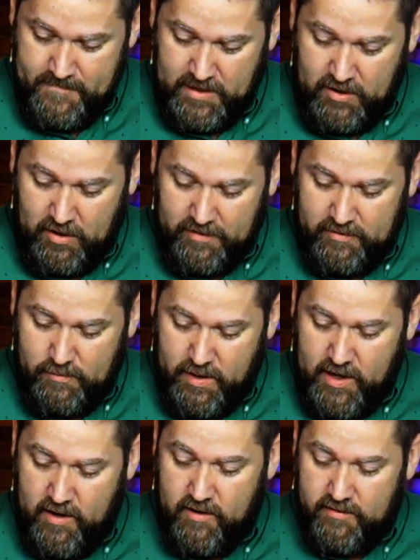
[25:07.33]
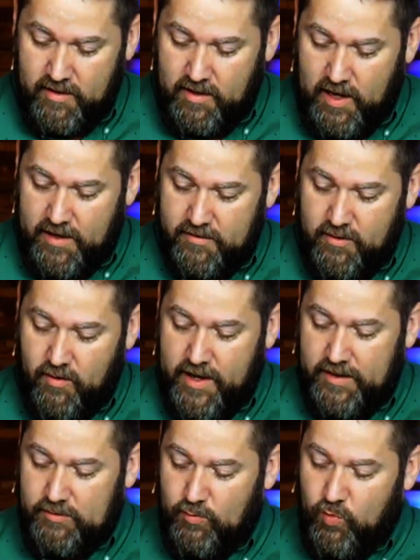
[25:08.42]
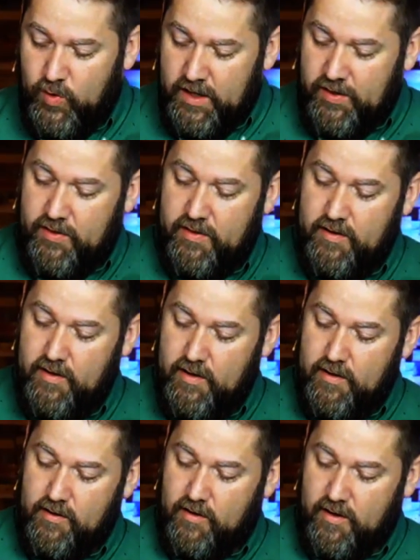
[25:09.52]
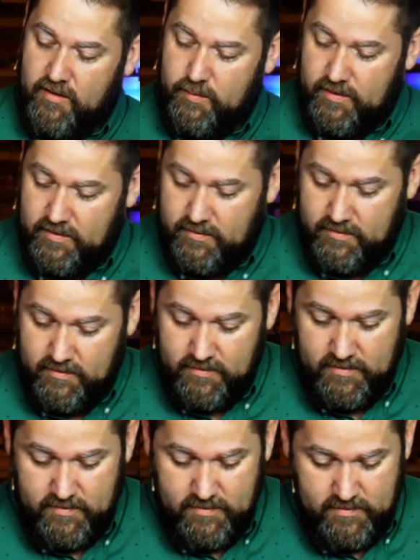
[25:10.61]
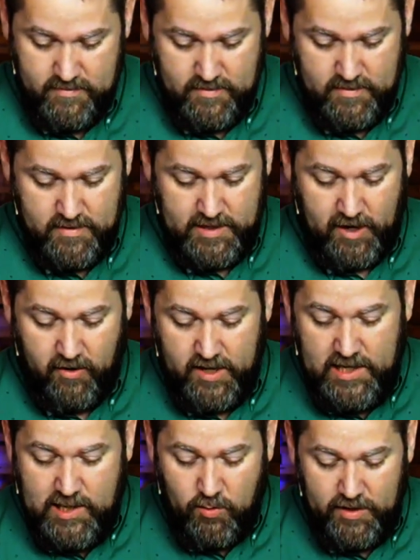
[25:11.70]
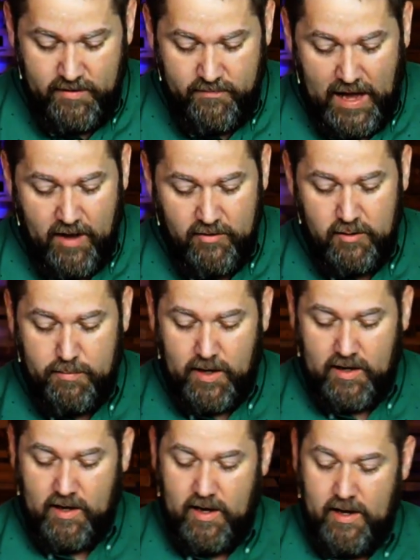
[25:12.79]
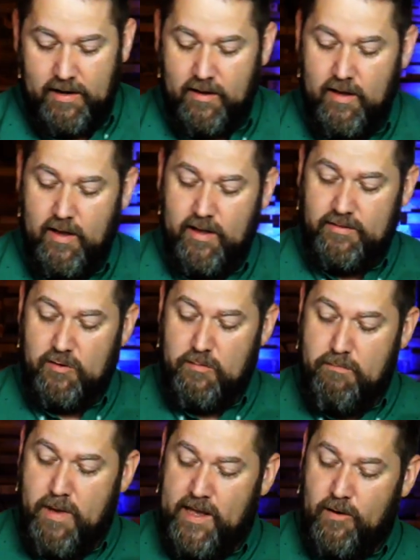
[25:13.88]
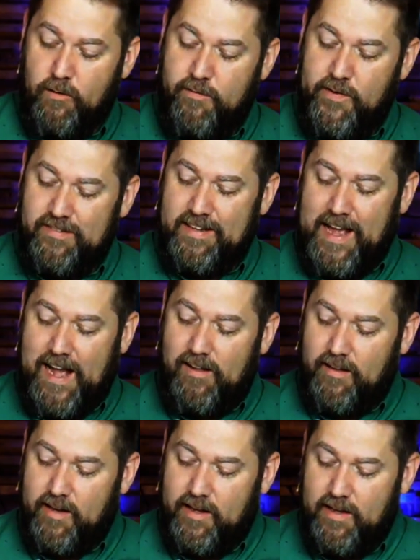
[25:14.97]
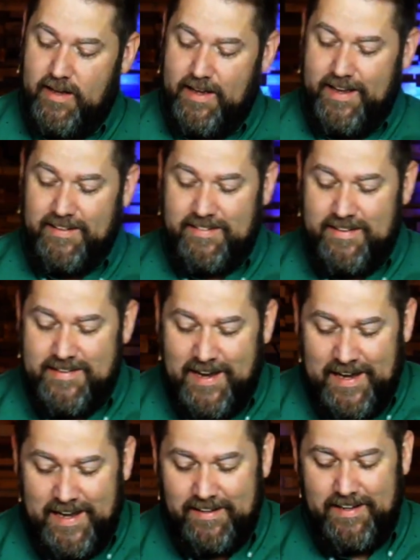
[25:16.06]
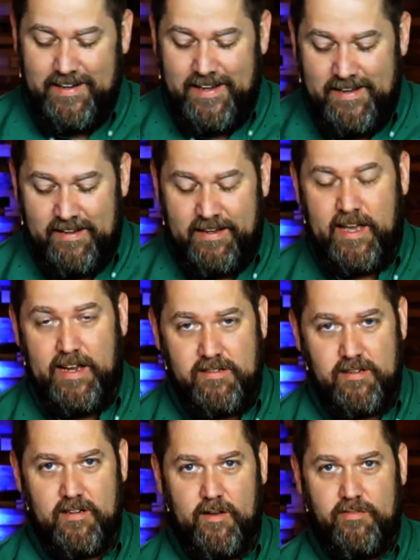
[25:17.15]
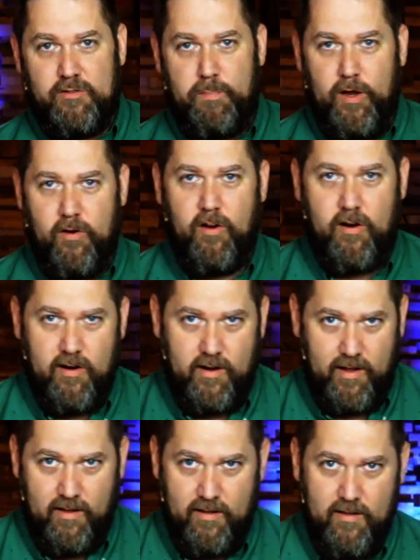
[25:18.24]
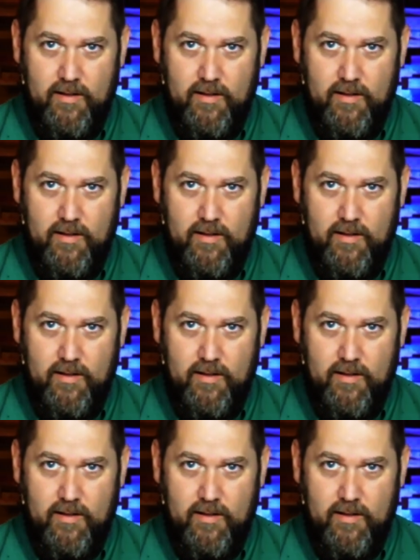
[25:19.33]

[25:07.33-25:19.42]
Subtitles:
He calls them heirs in God's grace with their husbands. They are equally valued by God. And so male physicality is not an indication of superiority.